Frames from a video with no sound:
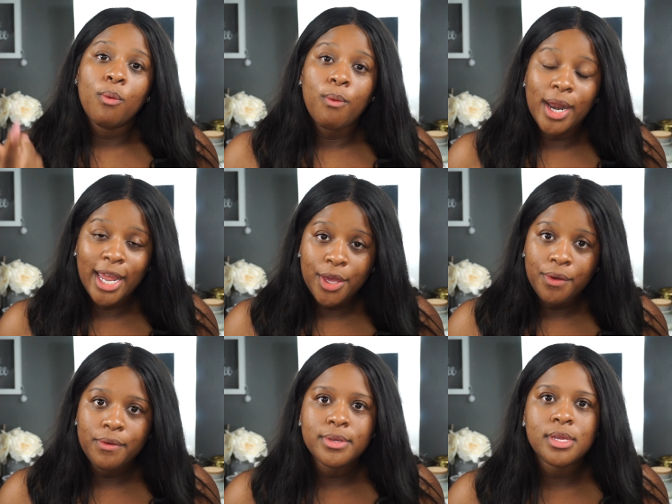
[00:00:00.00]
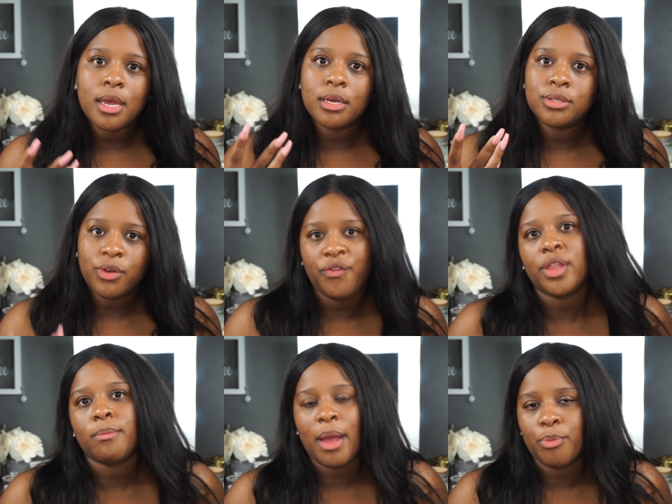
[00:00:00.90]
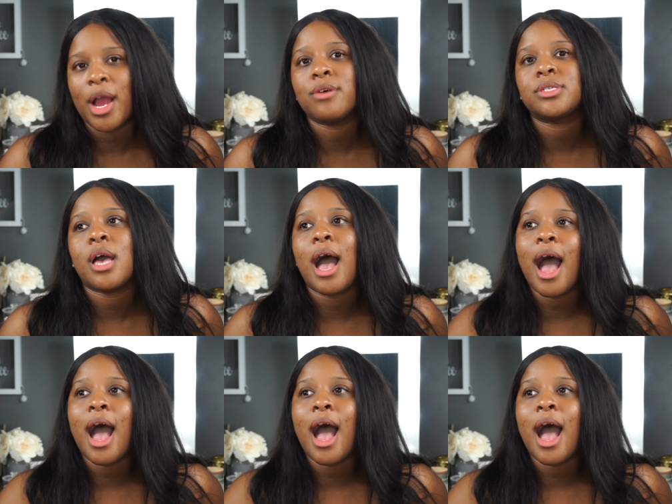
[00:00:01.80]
what I use to fill in my brows.